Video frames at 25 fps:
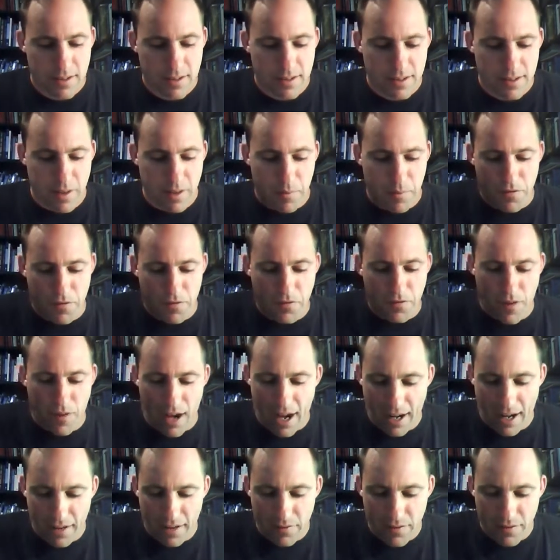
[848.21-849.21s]
Number
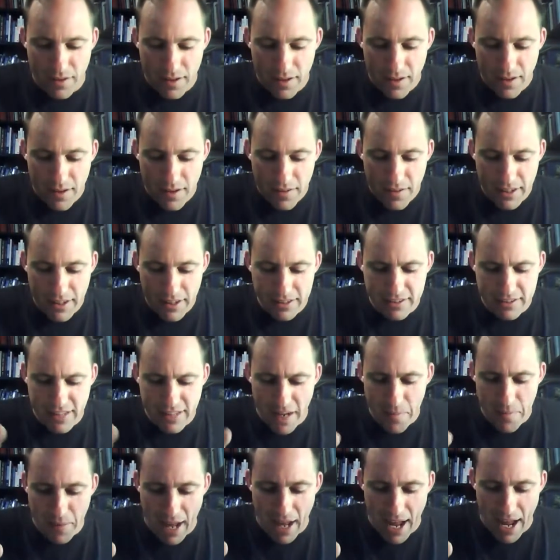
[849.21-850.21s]
5. These
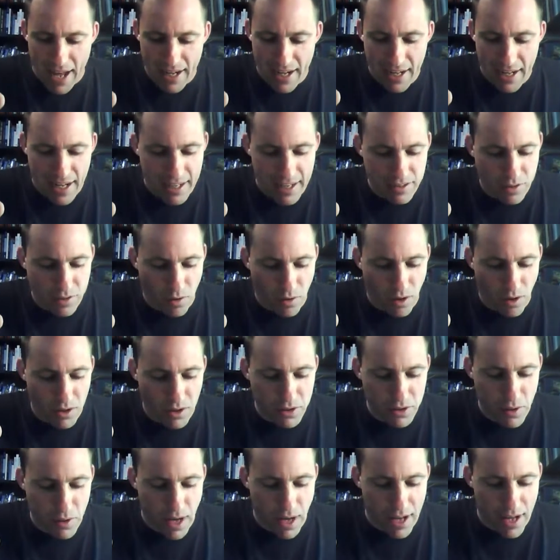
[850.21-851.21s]
same candidates are
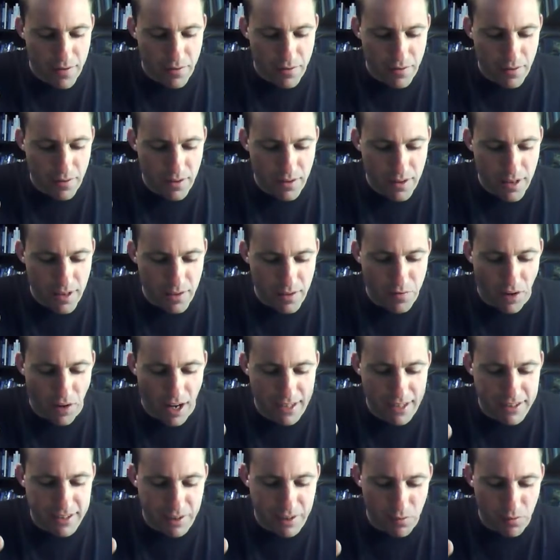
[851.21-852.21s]
also
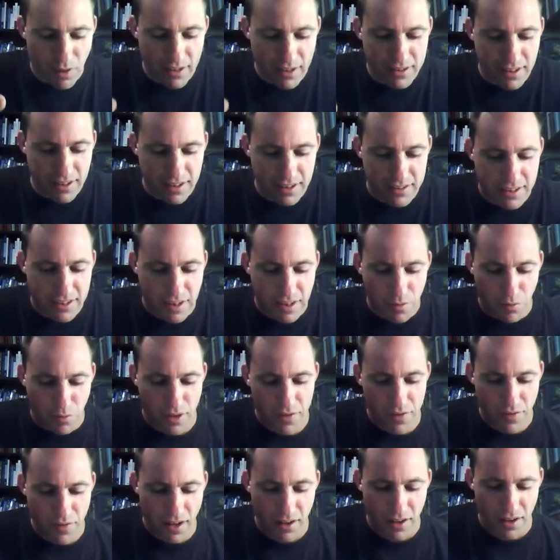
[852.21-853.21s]
advising residents that a
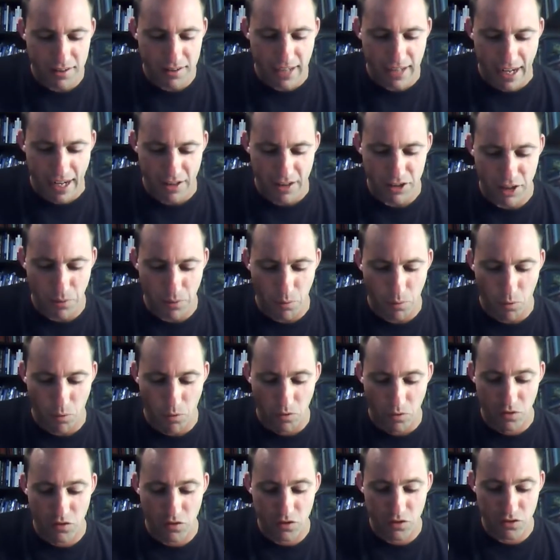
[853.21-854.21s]
reval in township
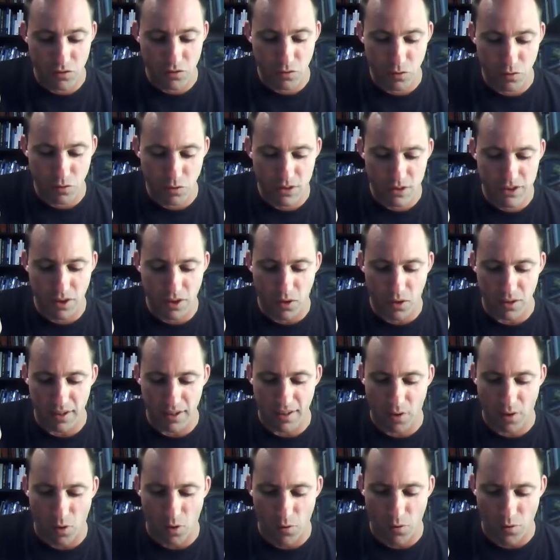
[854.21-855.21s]
will result
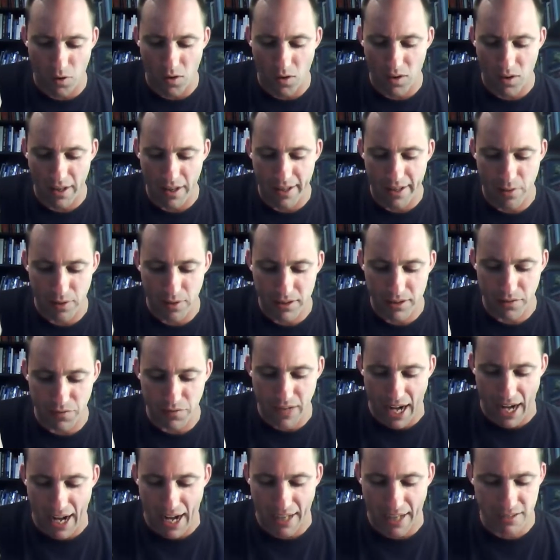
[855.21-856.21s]
in an overall increase of
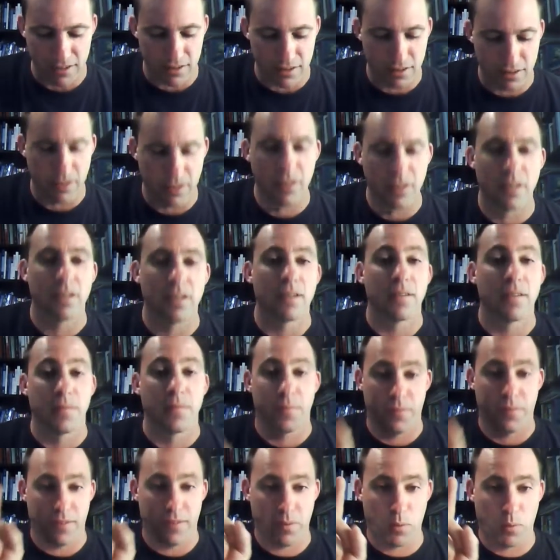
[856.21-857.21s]
taxes,
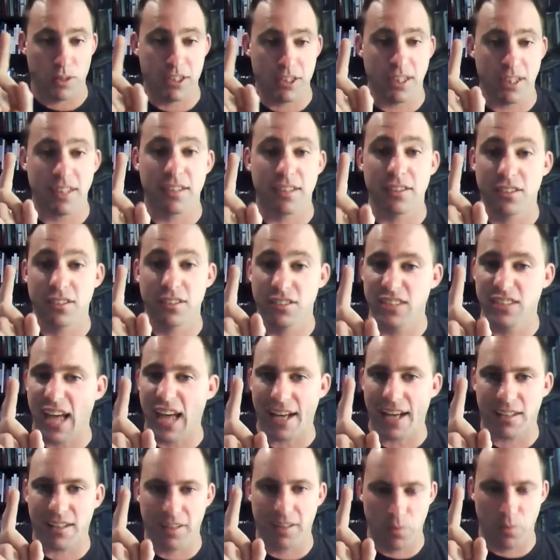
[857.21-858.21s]
which is
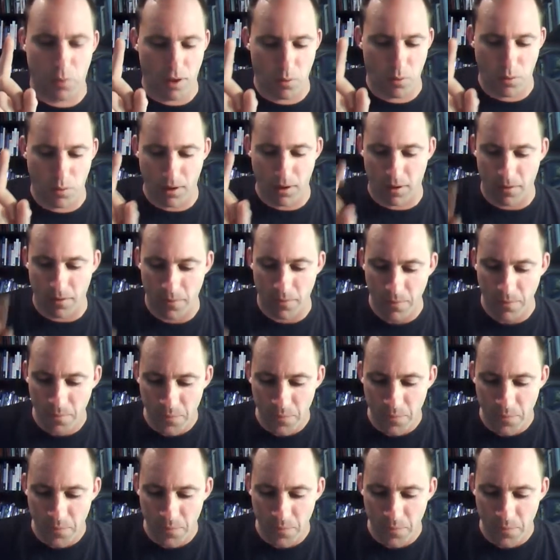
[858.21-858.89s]
exactly what it will.